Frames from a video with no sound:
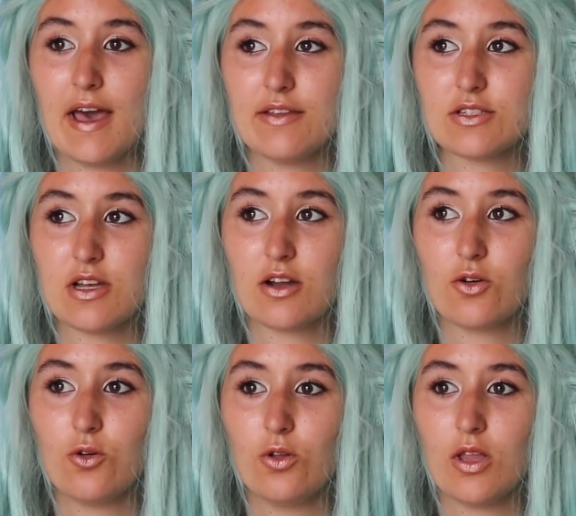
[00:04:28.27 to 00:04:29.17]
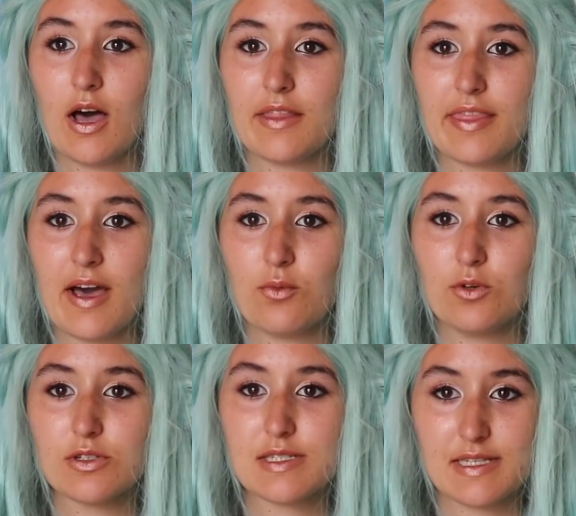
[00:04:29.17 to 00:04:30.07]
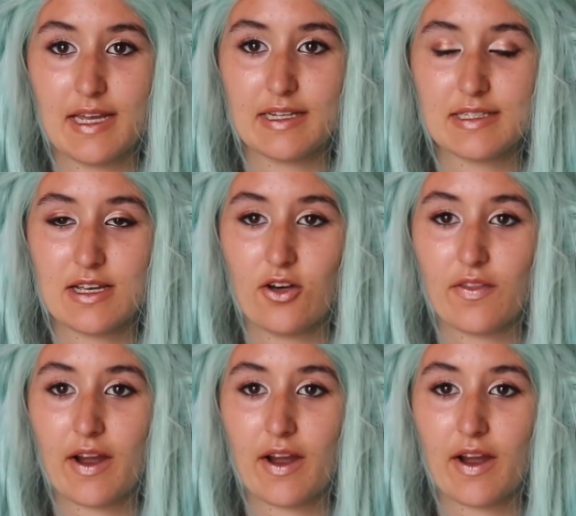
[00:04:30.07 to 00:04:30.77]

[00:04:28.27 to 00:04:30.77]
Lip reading: and there's not a whole lot that will stain a tail